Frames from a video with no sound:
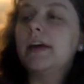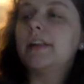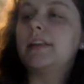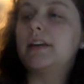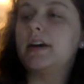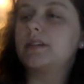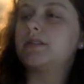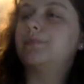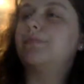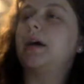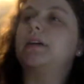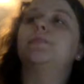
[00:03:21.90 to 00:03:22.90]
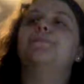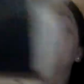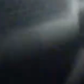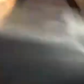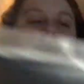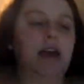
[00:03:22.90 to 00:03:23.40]
The next PEX
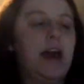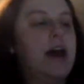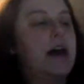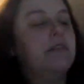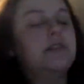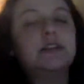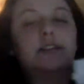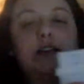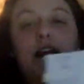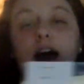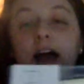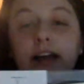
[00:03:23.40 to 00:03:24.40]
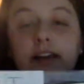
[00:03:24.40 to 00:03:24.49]
board I have is an I